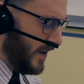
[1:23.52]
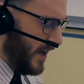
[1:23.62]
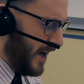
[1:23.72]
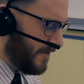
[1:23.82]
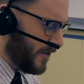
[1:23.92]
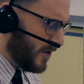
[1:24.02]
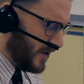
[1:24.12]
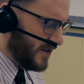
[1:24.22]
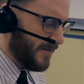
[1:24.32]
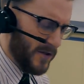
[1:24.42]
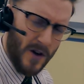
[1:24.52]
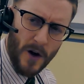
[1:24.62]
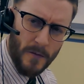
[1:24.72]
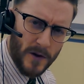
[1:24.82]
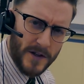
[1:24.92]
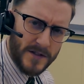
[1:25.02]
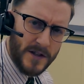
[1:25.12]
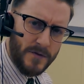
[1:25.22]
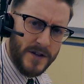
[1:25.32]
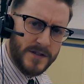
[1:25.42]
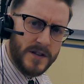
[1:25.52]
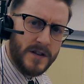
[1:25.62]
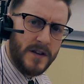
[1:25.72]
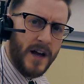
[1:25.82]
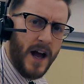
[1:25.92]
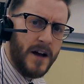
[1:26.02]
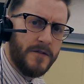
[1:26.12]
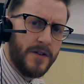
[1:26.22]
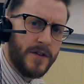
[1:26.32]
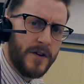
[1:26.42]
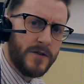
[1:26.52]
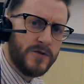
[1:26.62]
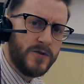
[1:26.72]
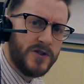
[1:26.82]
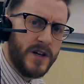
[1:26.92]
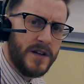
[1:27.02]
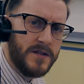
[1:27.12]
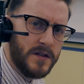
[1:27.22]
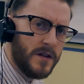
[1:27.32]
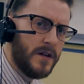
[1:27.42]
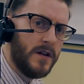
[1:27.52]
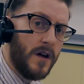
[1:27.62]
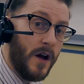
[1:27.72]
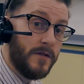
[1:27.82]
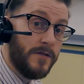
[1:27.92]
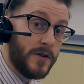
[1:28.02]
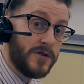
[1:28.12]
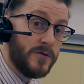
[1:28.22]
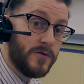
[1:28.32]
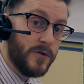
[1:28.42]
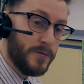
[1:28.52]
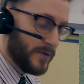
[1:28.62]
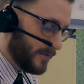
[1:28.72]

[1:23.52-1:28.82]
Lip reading: And for different homologous series, they have their associated functional group.